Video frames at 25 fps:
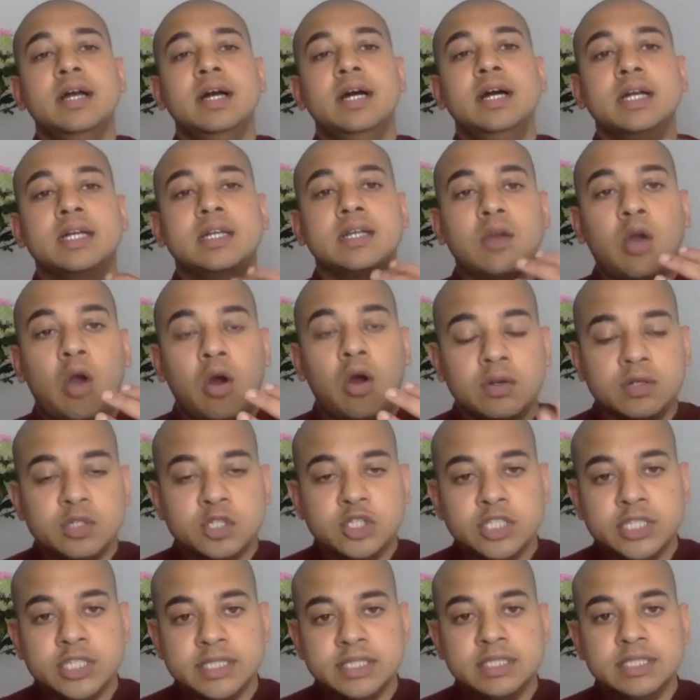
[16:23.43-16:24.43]
a
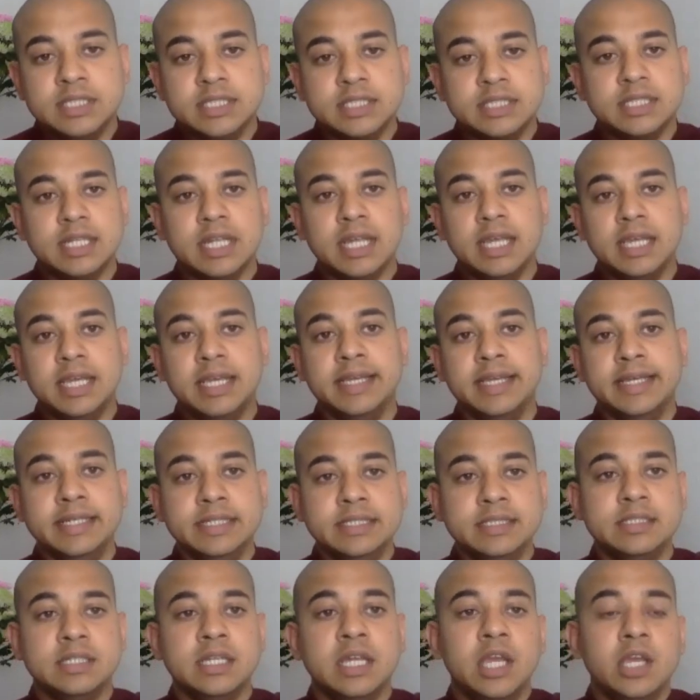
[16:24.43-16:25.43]
consciousness
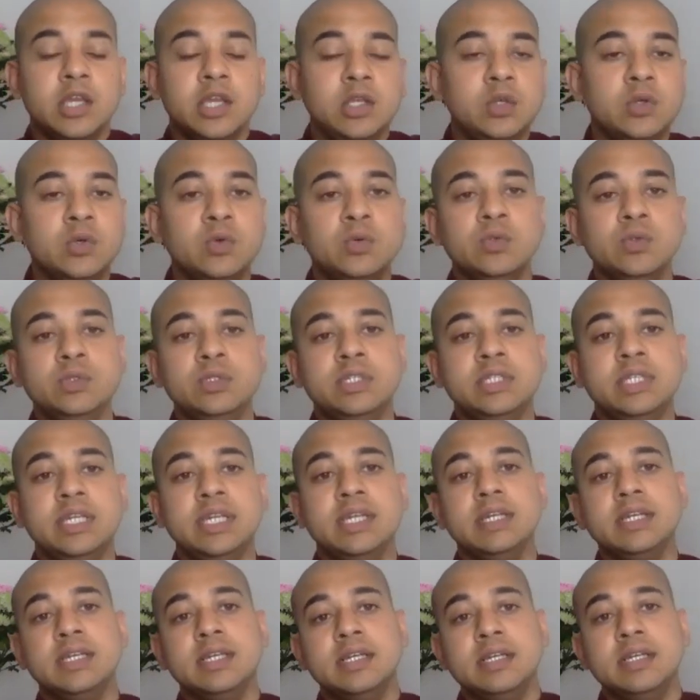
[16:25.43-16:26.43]
is
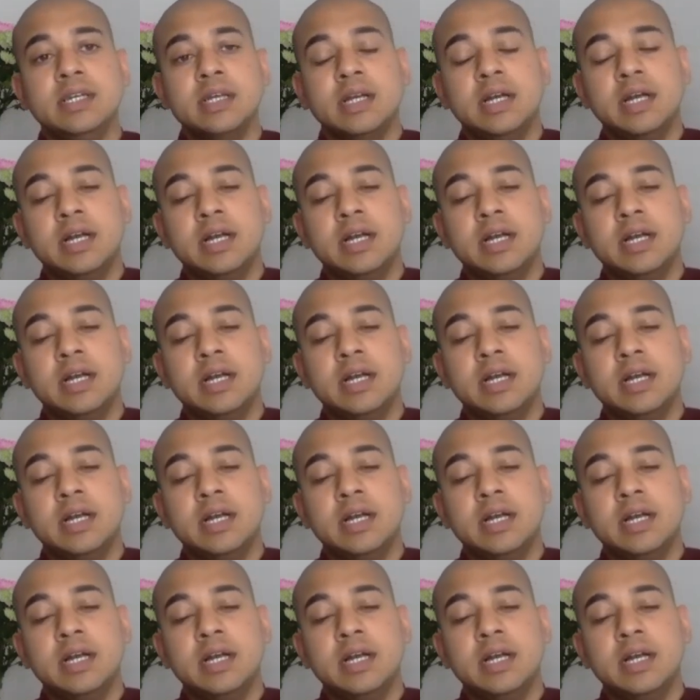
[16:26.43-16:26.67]
using